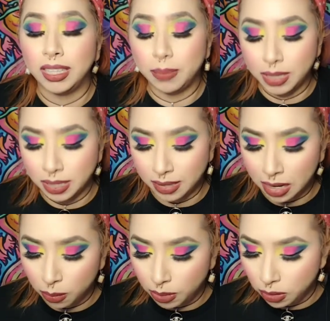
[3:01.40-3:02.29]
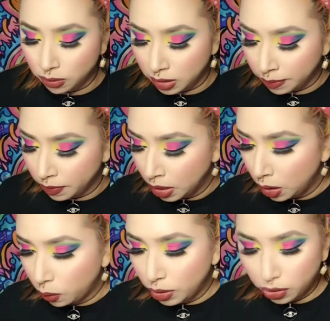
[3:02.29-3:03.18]
the lipsticks that I'll be using,
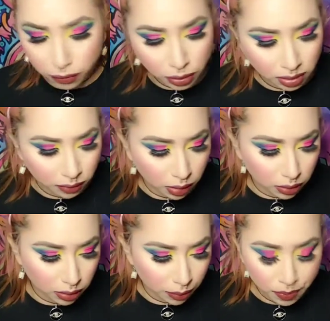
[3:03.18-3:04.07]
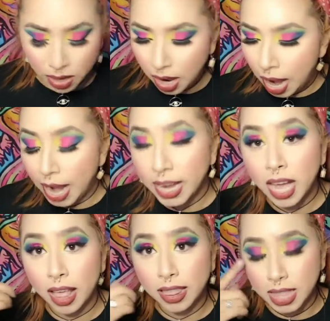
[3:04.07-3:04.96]
which first of all, so I
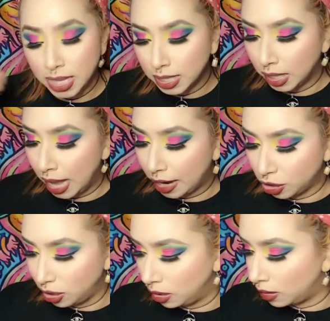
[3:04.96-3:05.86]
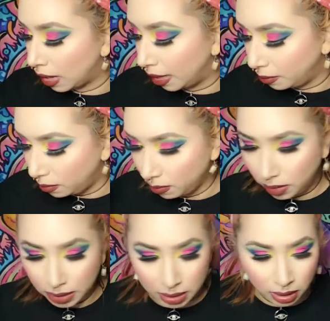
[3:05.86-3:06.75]
got these lashes. I
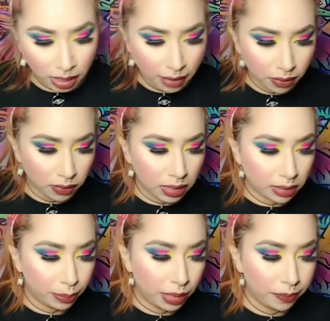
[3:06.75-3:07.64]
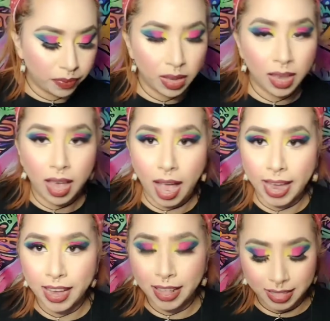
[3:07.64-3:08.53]
did a live of this, but
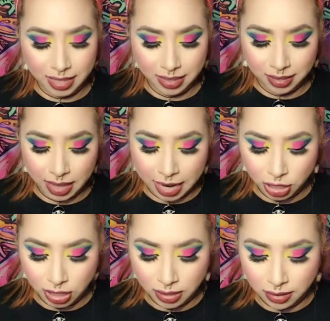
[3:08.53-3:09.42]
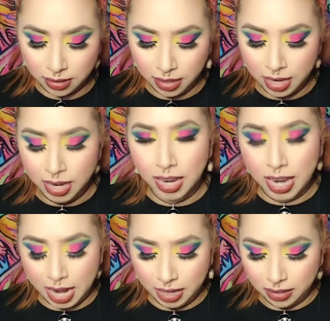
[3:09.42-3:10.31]
I got these lashes
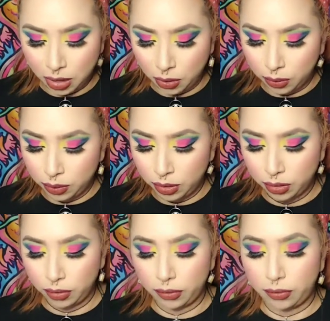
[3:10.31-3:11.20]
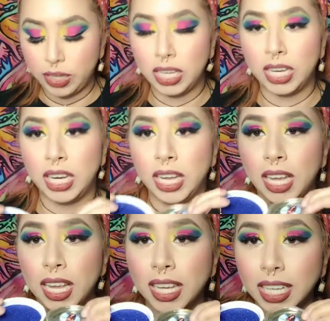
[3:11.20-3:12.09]
in its own freaking
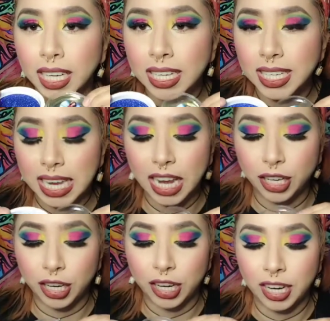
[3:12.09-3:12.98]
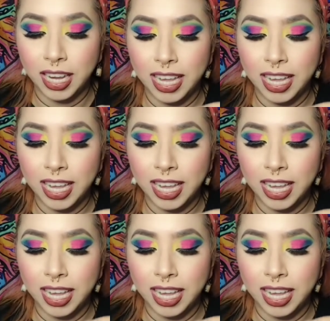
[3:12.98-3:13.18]
container.